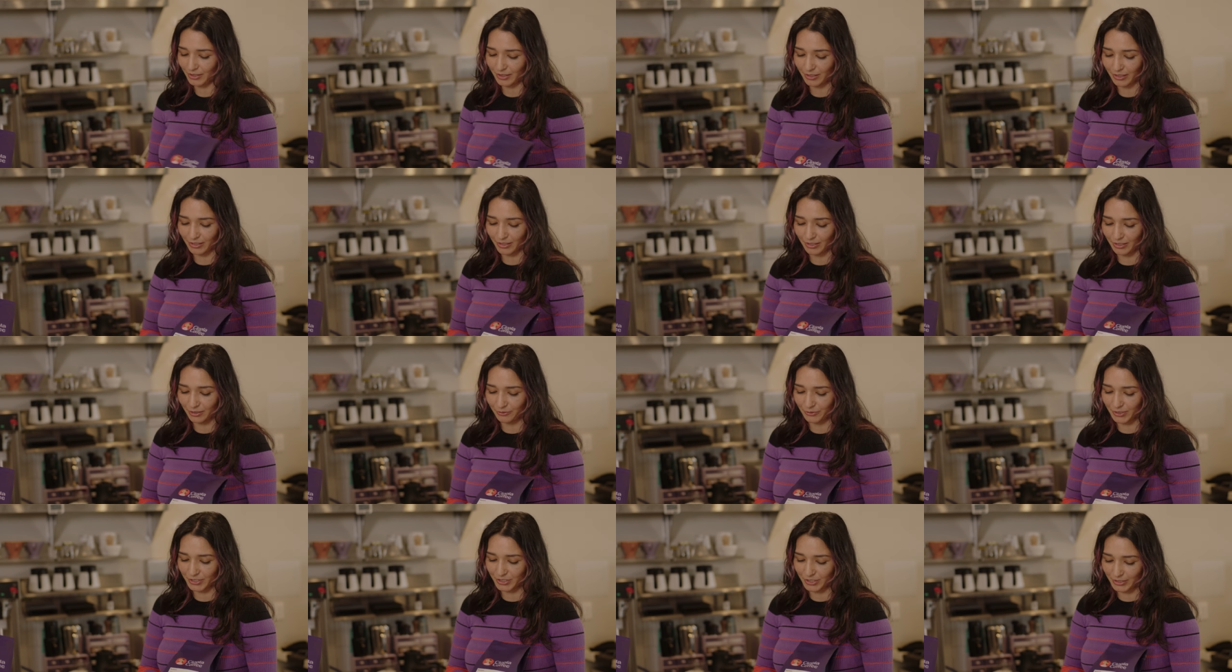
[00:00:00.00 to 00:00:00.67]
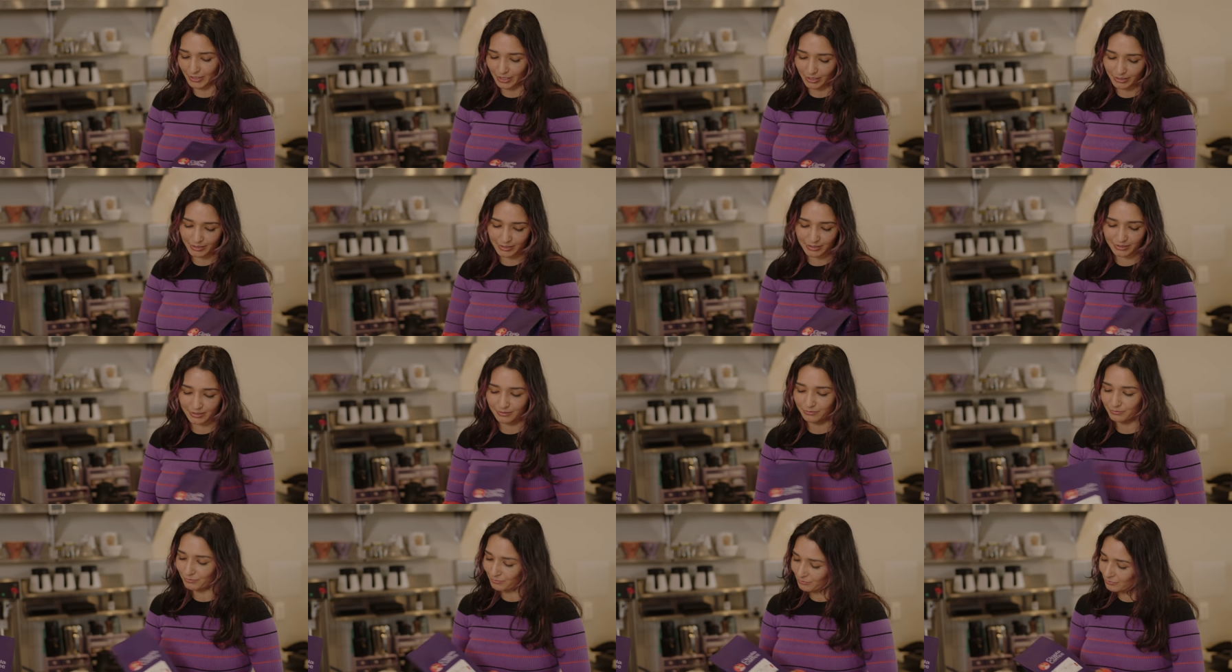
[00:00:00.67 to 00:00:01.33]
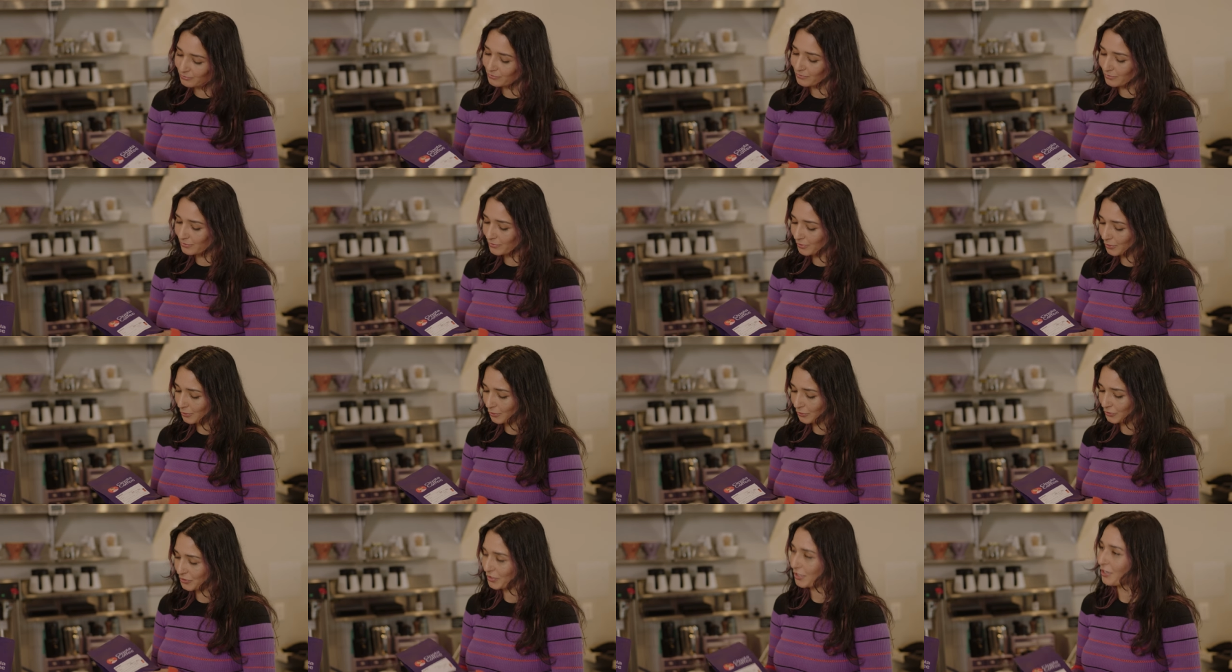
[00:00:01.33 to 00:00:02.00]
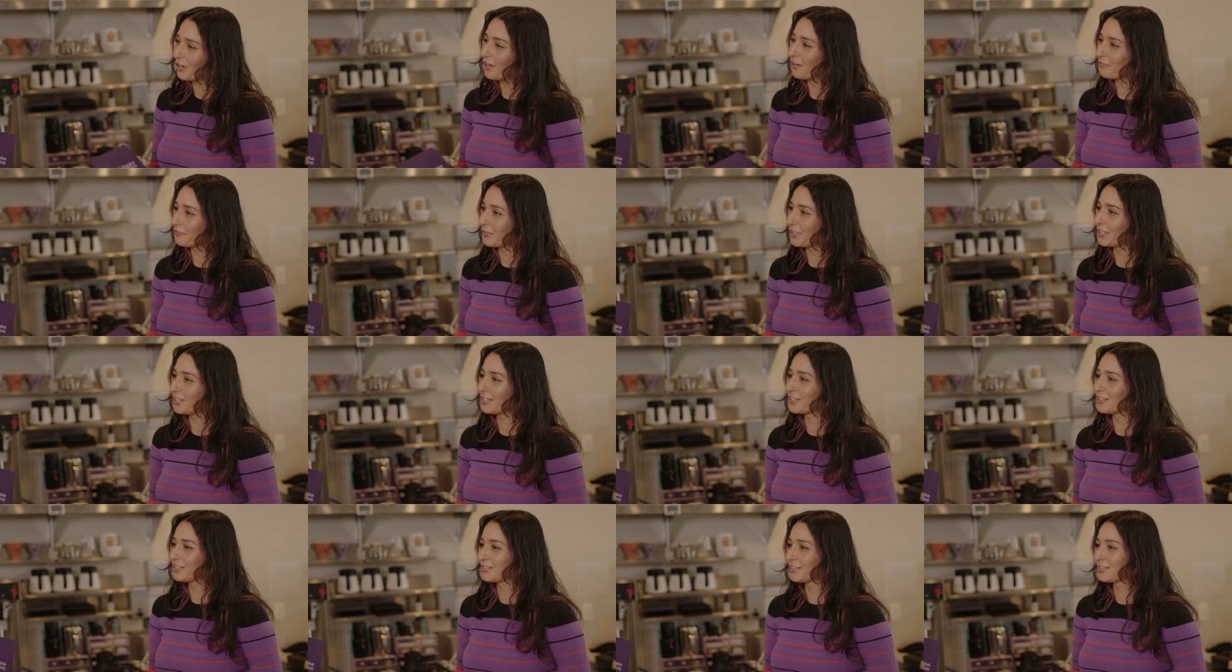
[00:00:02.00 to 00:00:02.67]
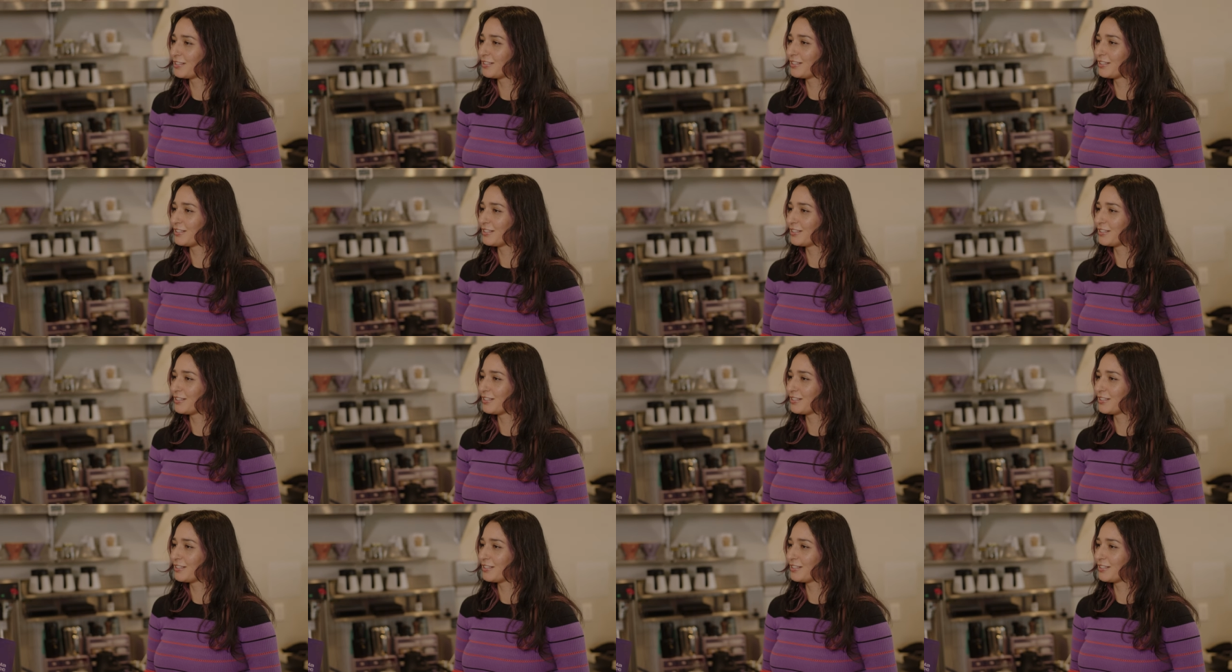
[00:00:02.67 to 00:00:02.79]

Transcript: the region that grows the coffee.